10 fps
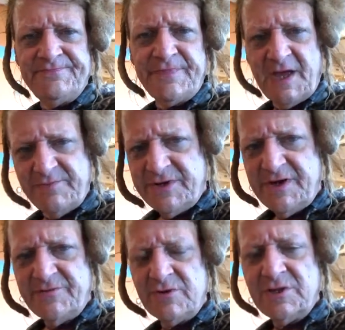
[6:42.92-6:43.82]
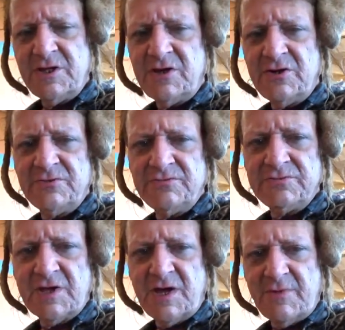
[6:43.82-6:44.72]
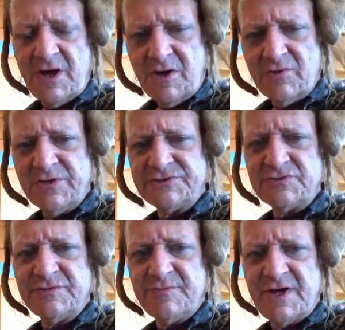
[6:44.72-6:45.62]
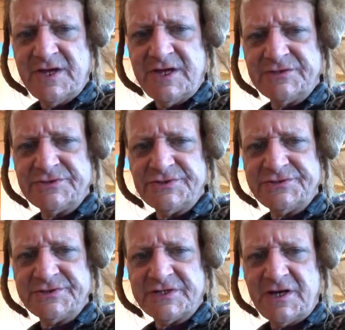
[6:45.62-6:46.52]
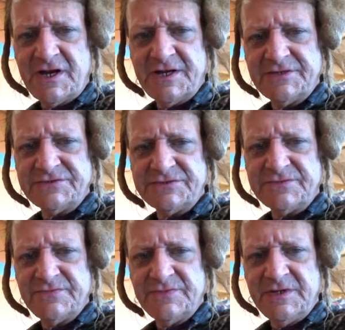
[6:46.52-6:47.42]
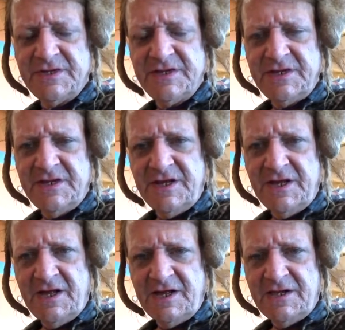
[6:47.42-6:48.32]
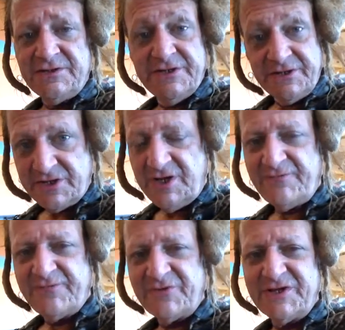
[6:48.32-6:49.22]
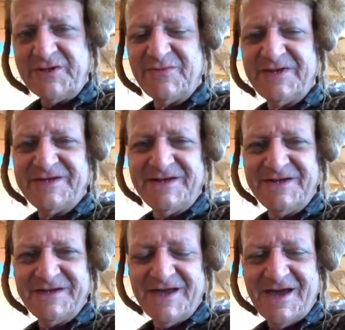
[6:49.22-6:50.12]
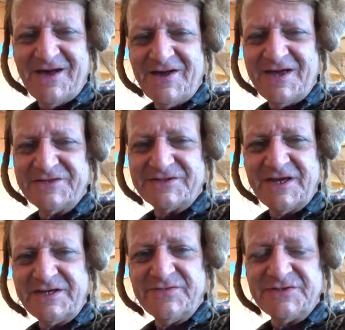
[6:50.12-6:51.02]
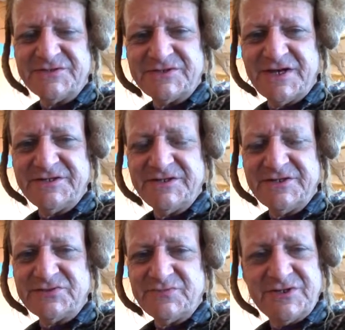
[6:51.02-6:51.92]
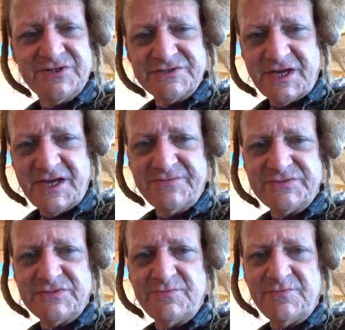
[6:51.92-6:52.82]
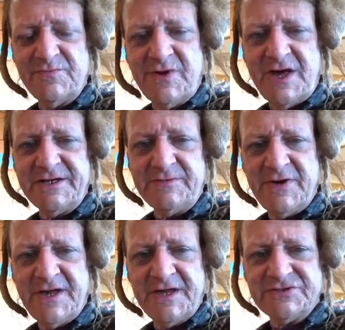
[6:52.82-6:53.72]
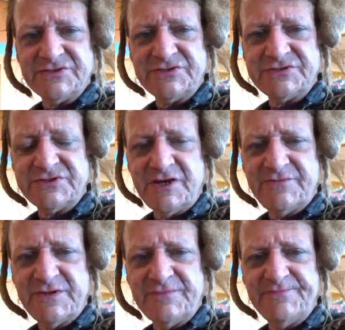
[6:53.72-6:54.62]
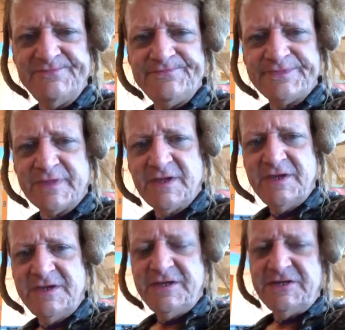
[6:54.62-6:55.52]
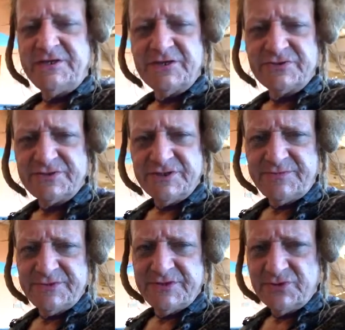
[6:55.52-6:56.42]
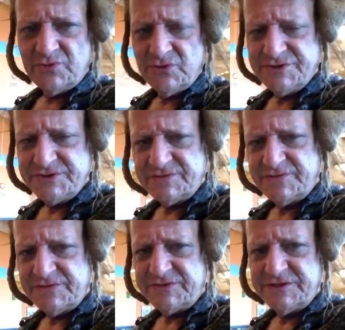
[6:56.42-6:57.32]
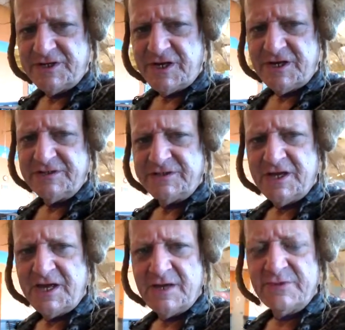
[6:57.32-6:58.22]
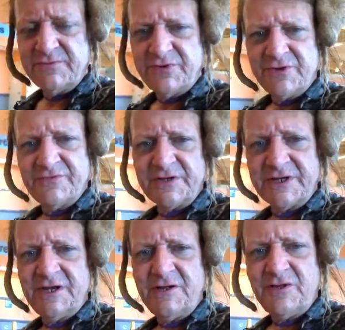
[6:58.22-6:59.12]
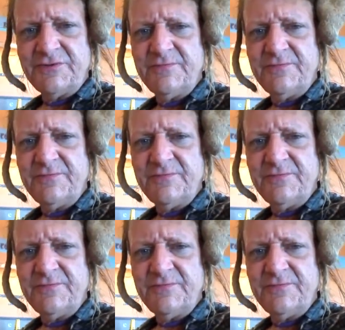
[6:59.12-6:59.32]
I'm never alone. I'm always with my angels and guides. They're comforting me now as I even say this, because I have some body pains and stuff, and sleeping in the woods at 59. Yeah, I'm in perfect health.